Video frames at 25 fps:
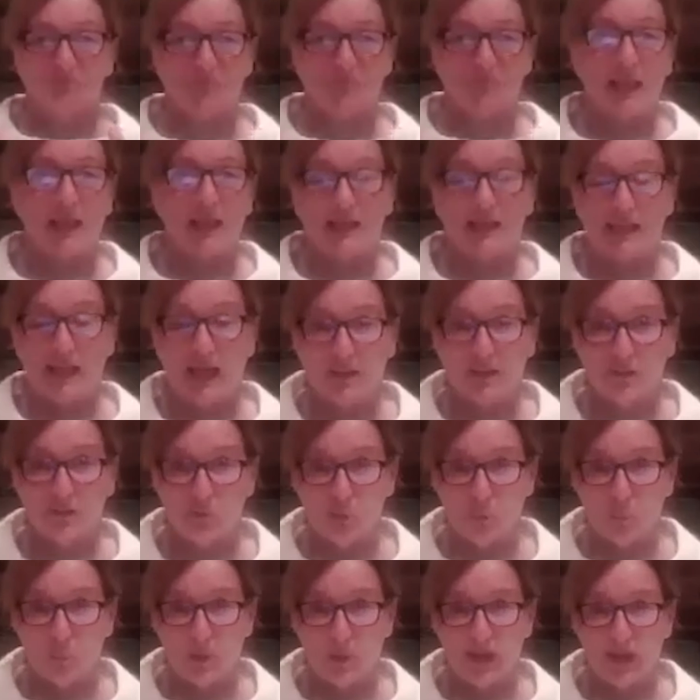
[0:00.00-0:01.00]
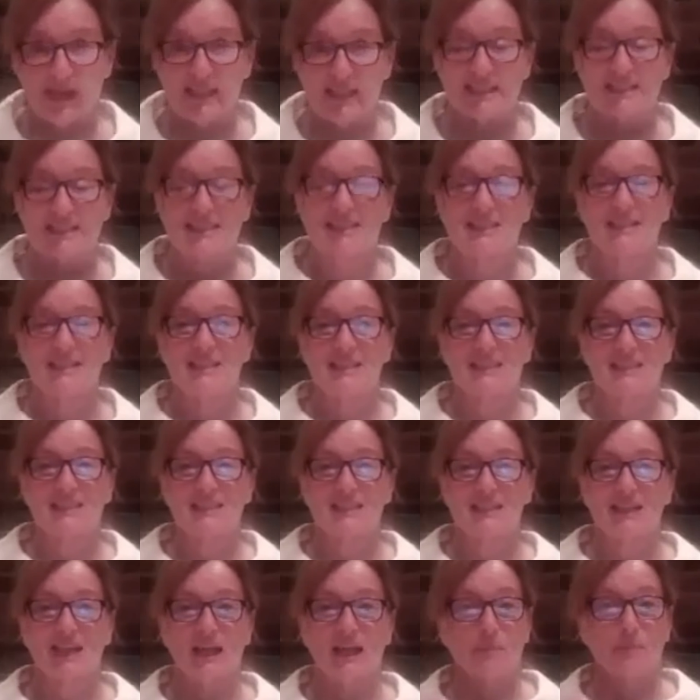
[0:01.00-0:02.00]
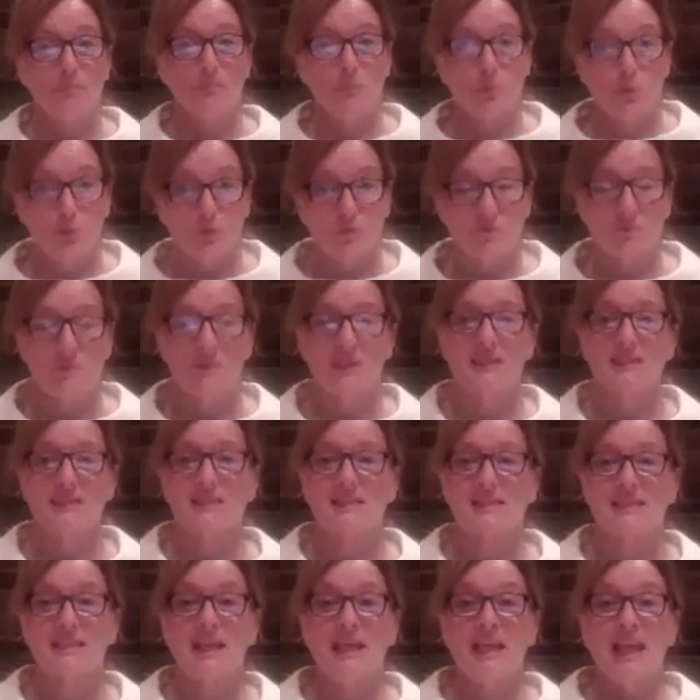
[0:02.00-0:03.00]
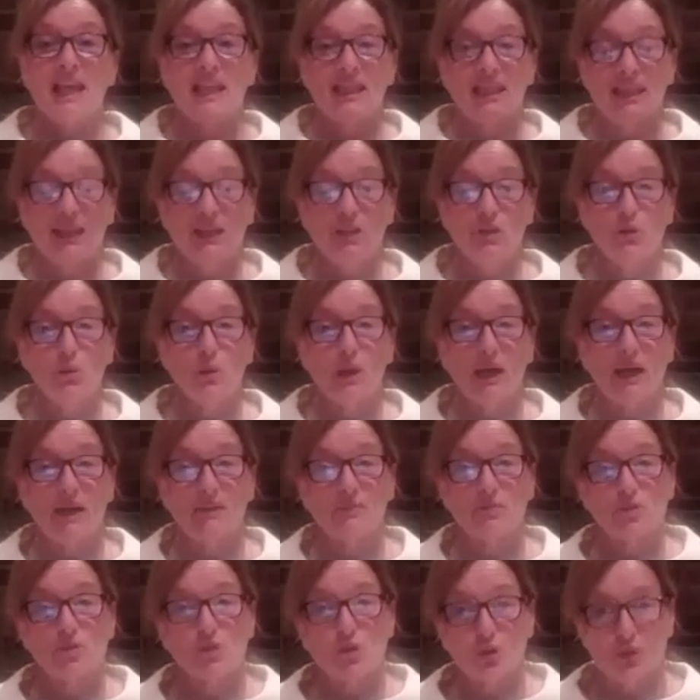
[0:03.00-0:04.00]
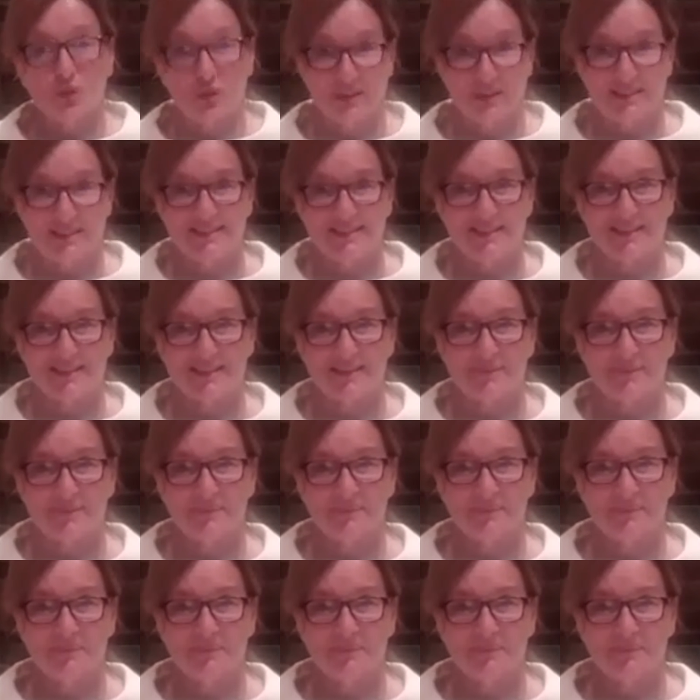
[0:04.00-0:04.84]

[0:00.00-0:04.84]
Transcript: and other awarenesses and movements, then you have choice.